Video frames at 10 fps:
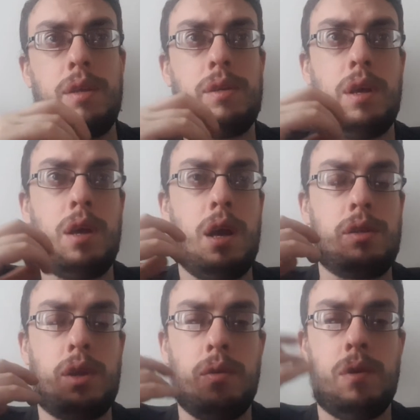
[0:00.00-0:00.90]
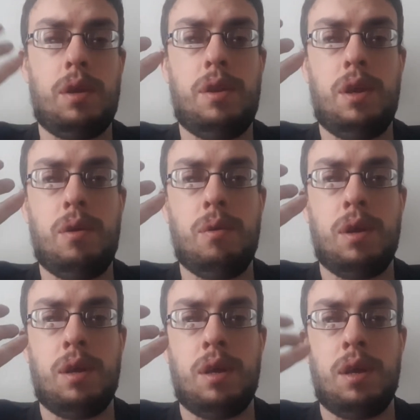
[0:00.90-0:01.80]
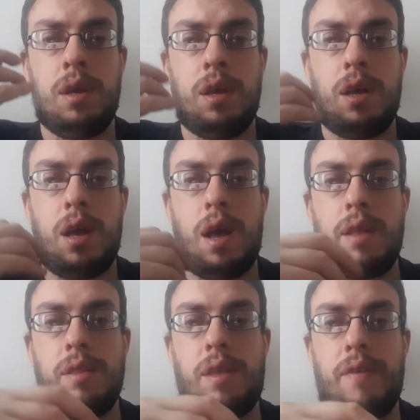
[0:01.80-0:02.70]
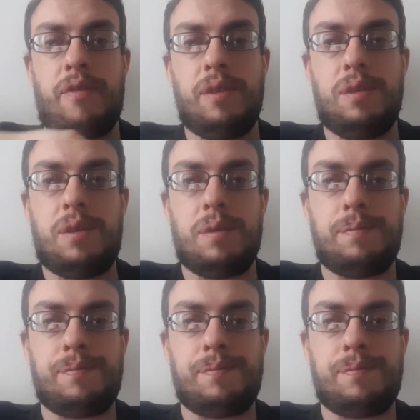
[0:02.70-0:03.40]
is a totally new and different